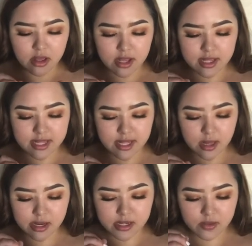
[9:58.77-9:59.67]

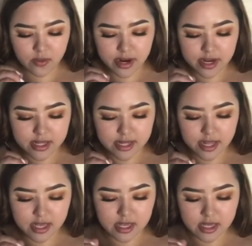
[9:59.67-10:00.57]
concealers where it's
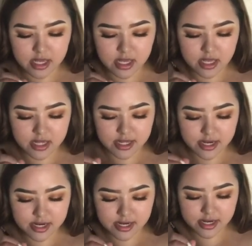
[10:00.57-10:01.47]
like
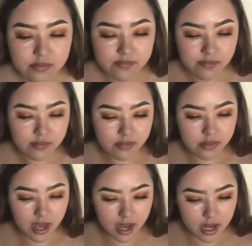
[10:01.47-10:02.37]
easier.
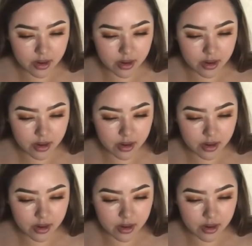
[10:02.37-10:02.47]
I